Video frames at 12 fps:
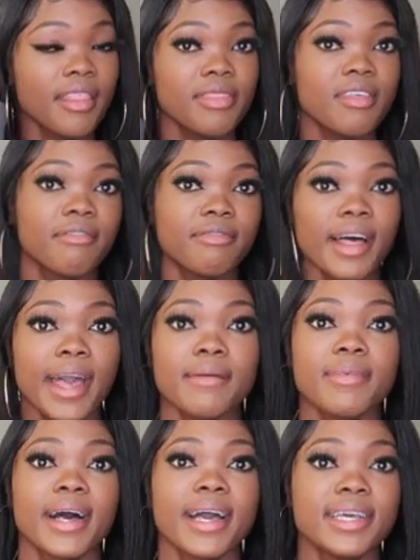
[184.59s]
the
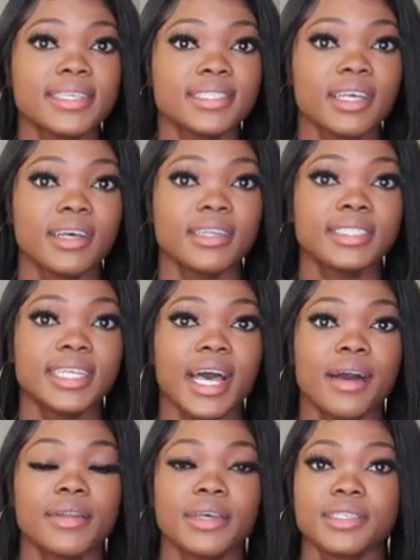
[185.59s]
flybys
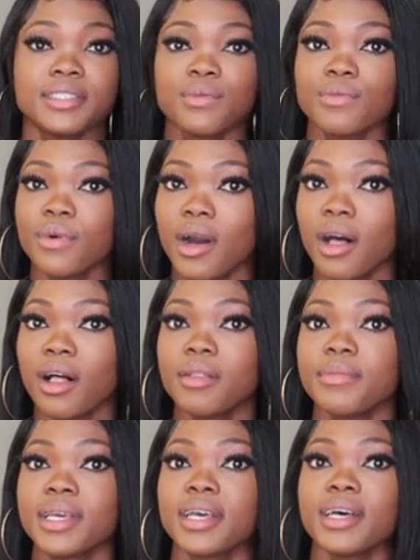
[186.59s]
down as well,
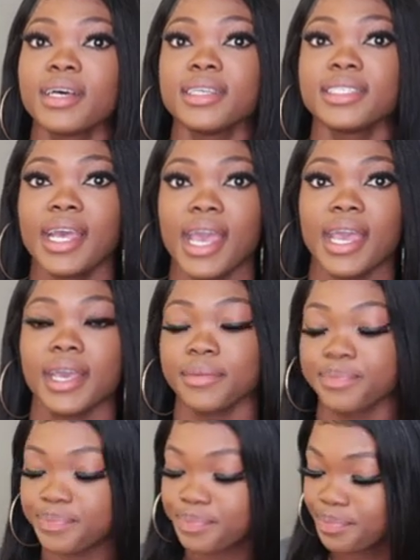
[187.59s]
because hey,
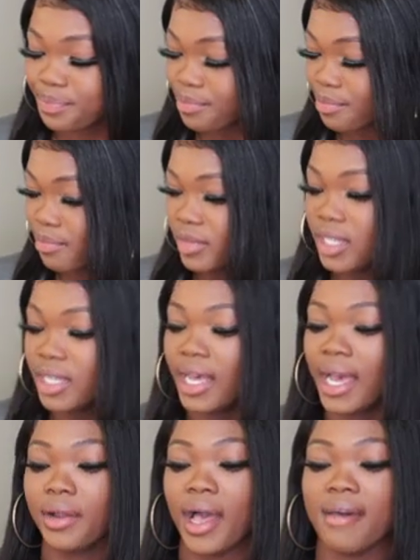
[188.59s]

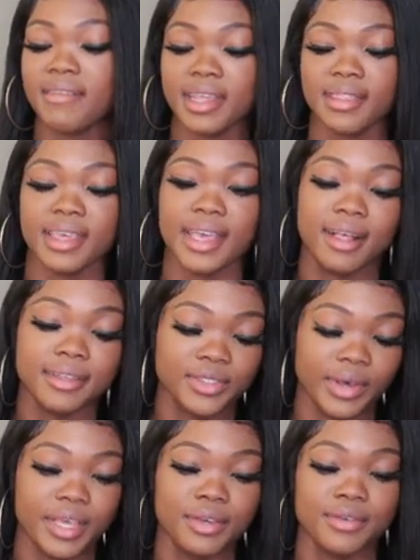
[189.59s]
I don't have anything else.
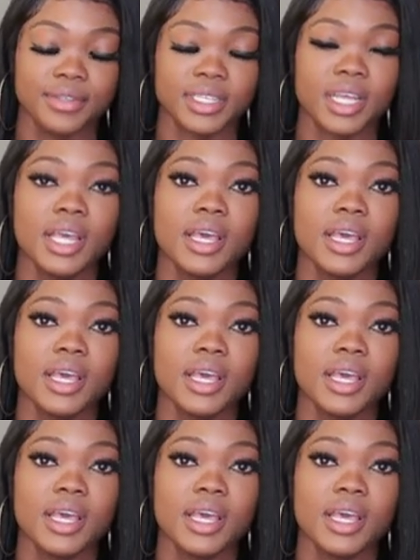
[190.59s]
So I use